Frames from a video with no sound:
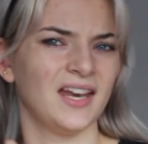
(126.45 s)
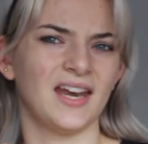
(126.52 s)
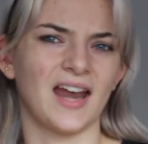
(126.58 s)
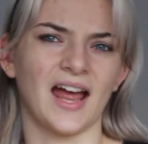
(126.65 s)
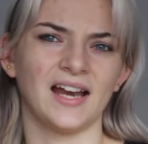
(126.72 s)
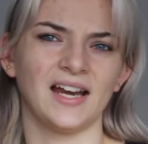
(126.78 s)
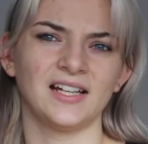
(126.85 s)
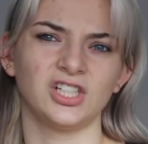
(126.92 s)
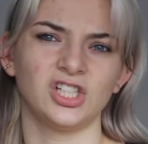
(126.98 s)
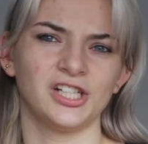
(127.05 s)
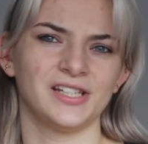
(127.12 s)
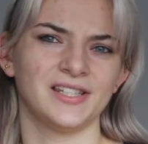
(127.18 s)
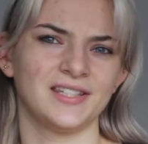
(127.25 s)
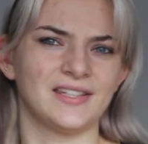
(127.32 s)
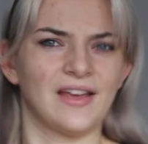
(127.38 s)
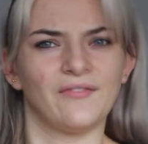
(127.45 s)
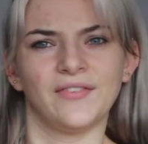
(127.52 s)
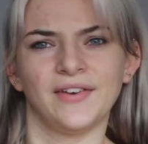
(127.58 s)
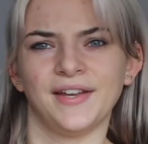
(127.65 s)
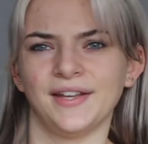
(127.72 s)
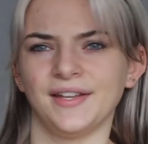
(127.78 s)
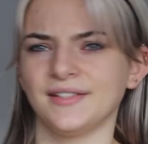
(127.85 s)

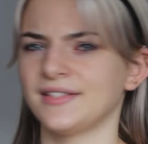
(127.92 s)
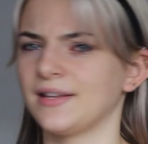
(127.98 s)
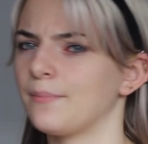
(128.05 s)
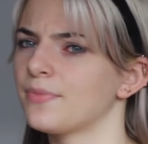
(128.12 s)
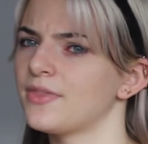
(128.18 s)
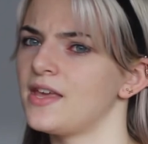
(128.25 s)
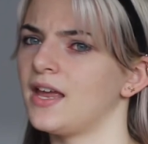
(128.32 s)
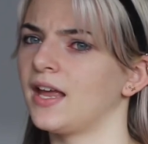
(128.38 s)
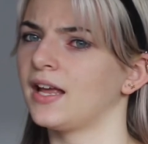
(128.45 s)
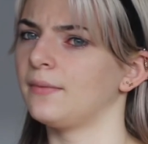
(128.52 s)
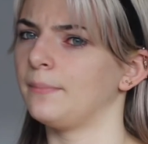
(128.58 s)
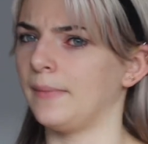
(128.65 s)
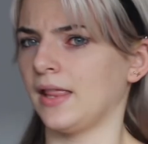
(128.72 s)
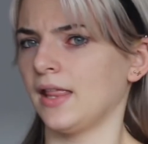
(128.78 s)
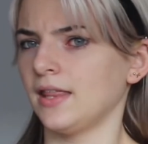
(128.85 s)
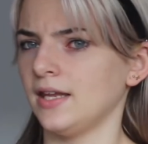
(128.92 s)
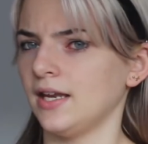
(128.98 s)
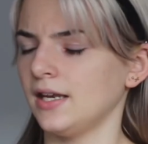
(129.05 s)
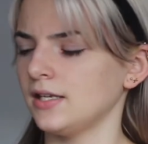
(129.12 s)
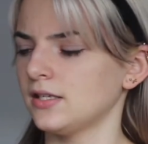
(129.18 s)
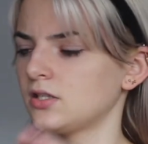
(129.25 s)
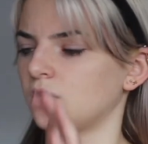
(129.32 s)
970 something
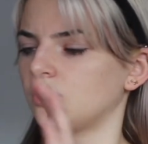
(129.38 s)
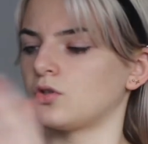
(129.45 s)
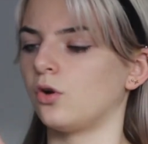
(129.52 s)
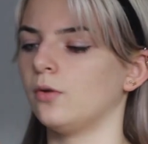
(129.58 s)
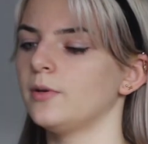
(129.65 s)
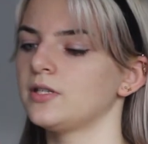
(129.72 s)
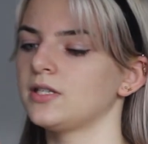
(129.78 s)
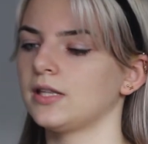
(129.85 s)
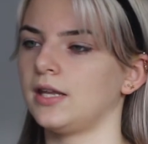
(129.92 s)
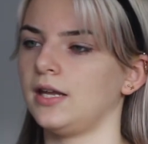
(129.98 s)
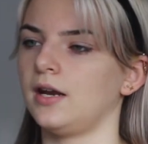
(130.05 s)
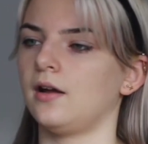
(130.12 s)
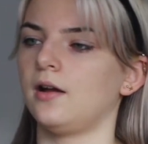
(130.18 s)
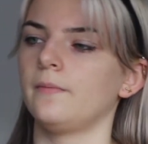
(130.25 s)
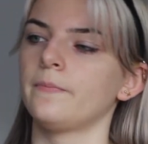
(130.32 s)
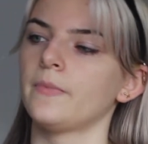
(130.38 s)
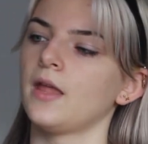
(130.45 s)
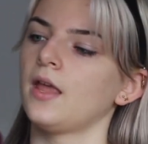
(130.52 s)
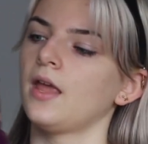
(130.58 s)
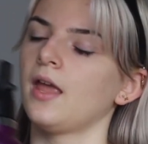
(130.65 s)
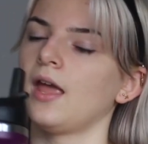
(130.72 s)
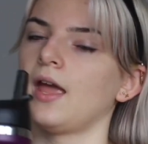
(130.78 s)
milliliters. So it's almost a liter
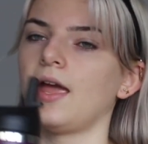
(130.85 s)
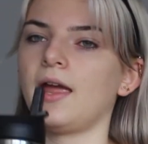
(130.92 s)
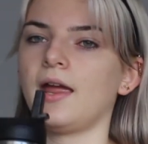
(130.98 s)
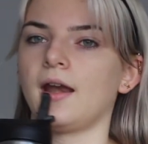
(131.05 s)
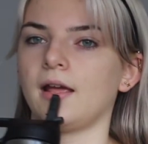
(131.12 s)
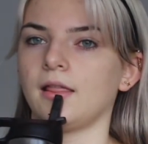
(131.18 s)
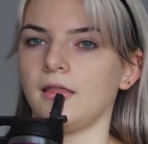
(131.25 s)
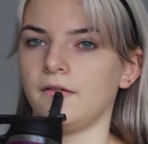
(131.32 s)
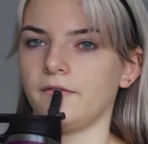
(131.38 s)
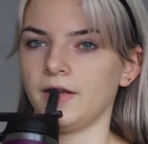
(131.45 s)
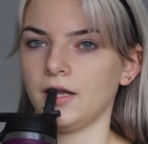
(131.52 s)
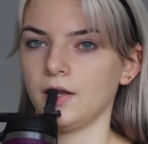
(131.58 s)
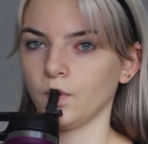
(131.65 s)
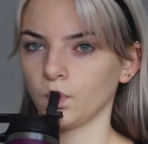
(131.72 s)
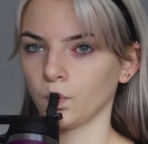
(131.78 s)
and I love it.